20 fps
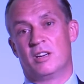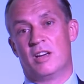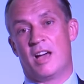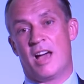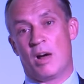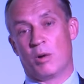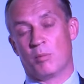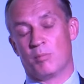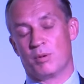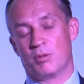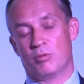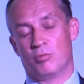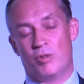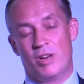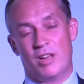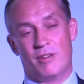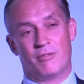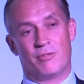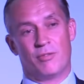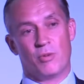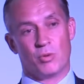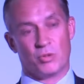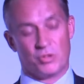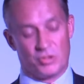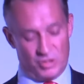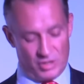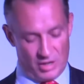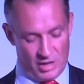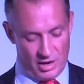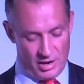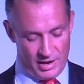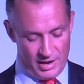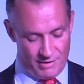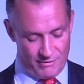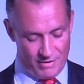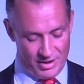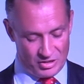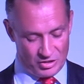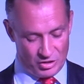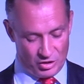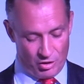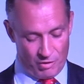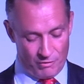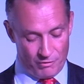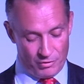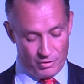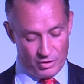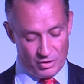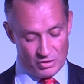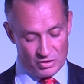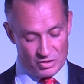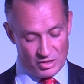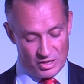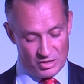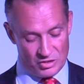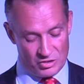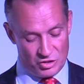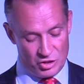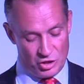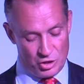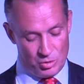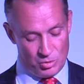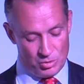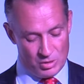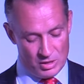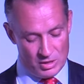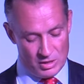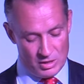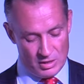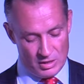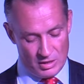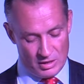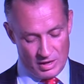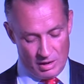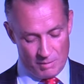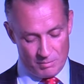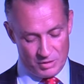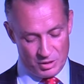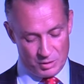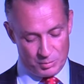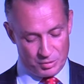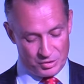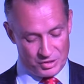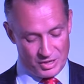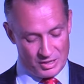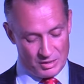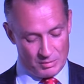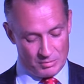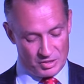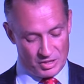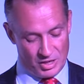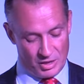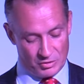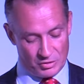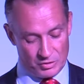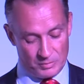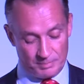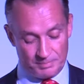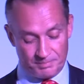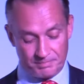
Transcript: help reinforce investor confidence as new companies present themselves.